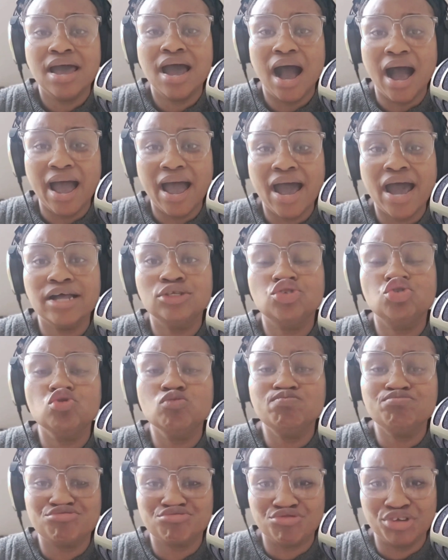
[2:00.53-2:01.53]
I had to
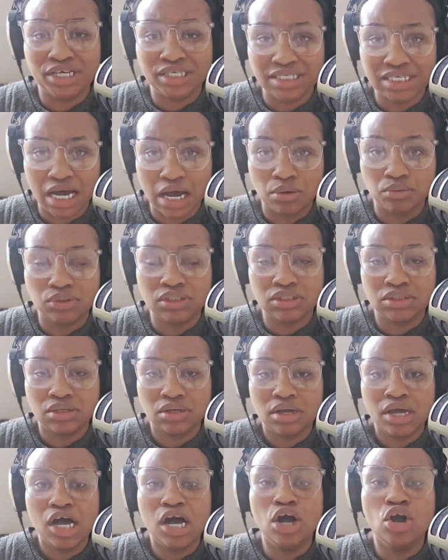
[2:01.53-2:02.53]
print out
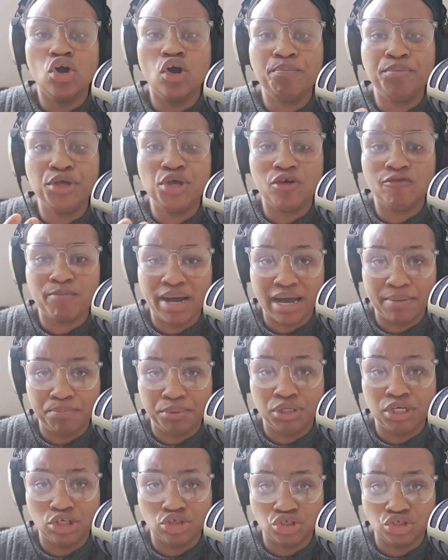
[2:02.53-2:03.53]
a copy of my
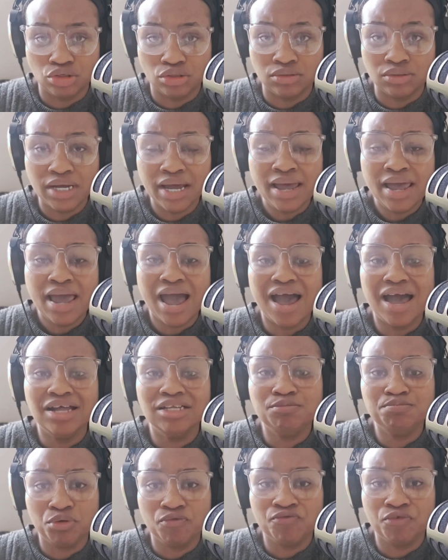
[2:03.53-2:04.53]
application and
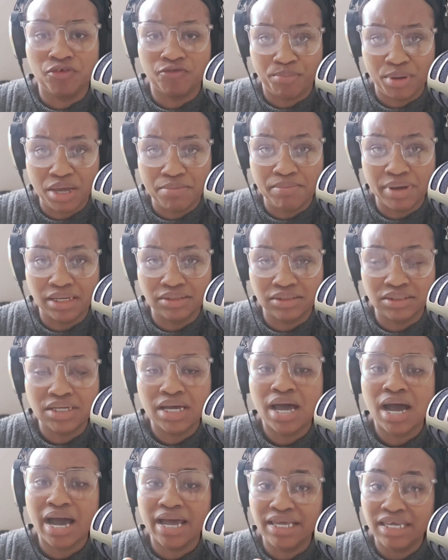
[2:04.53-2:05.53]
proof of payment.
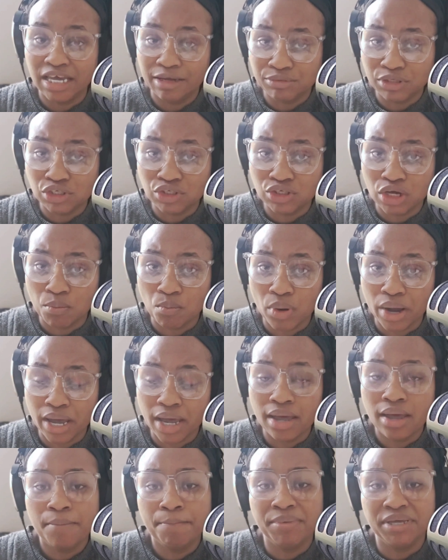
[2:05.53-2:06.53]
I kept it somewhere
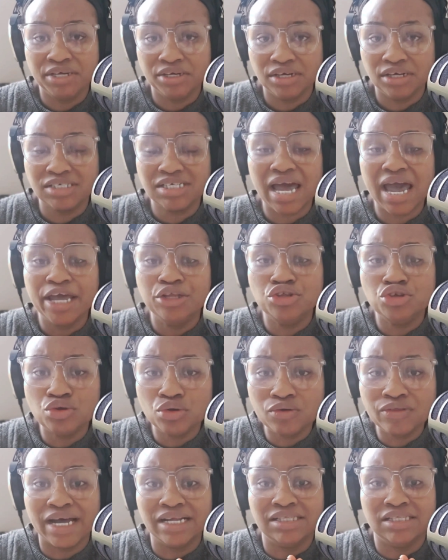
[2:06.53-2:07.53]
because I knew
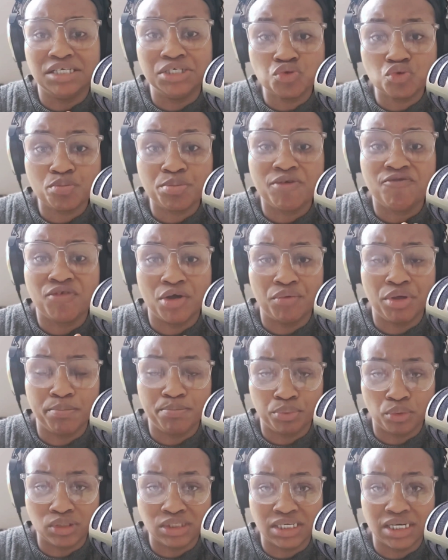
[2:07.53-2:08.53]
that this would be very
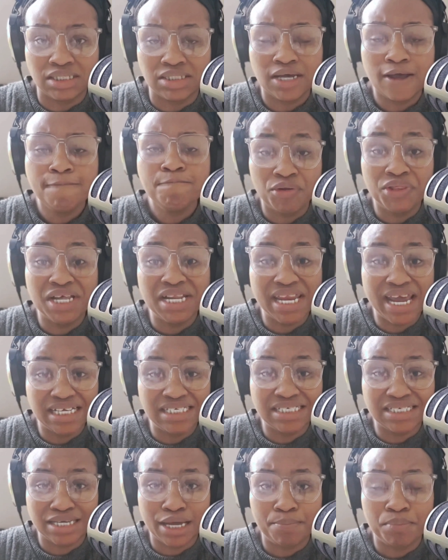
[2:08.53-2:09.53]
important for the next
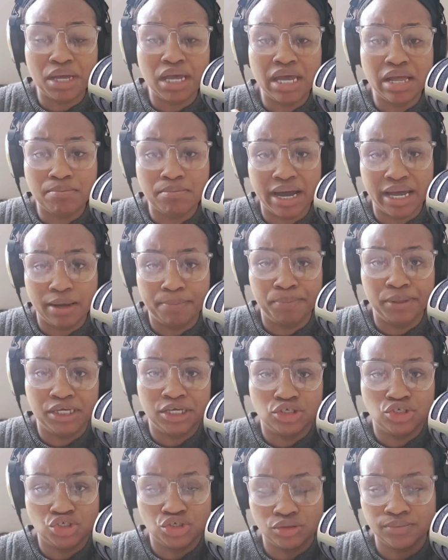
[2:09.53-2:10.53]
step in my
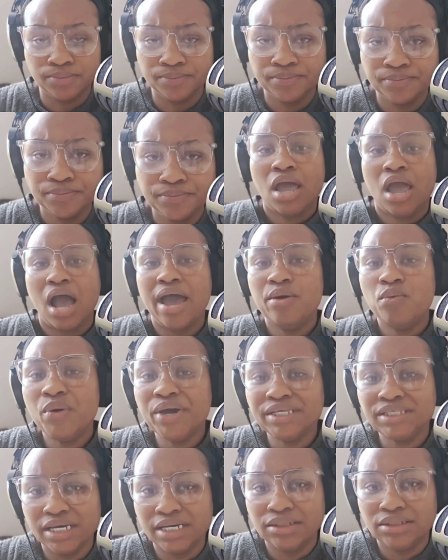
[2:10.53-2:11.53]
application. I
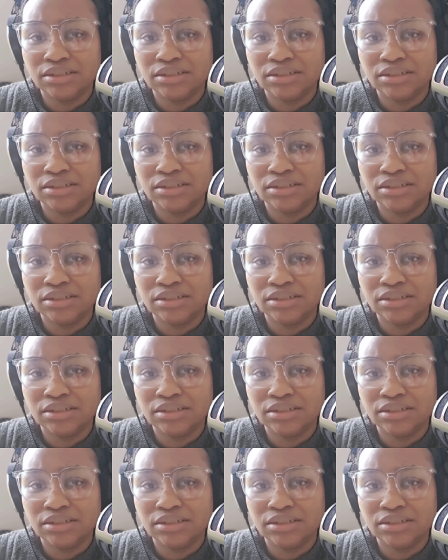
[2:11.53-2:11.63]
waited.